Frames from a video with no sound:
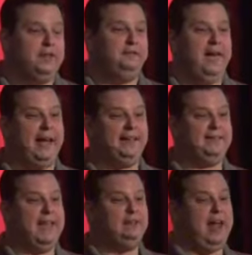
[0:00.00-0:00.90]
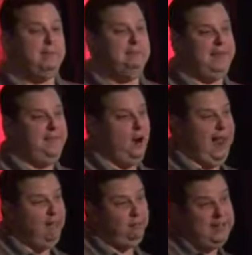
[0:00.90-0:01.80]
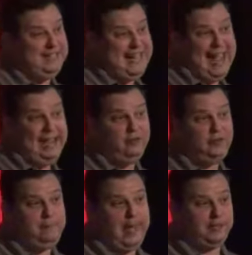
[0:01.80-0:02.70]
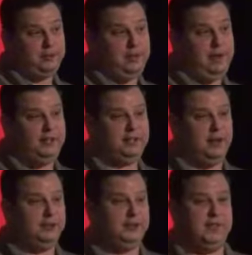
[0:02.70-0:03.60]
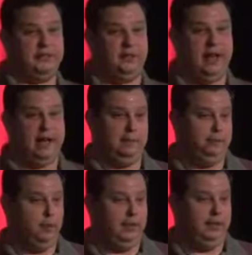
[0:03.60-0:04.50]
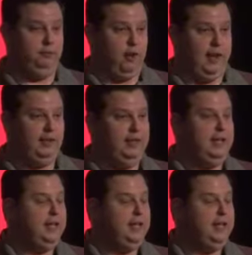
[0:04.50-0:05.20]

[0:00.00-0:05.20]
The fact that they have not been there every day over the past 3 months tells us that they're not an employee, great.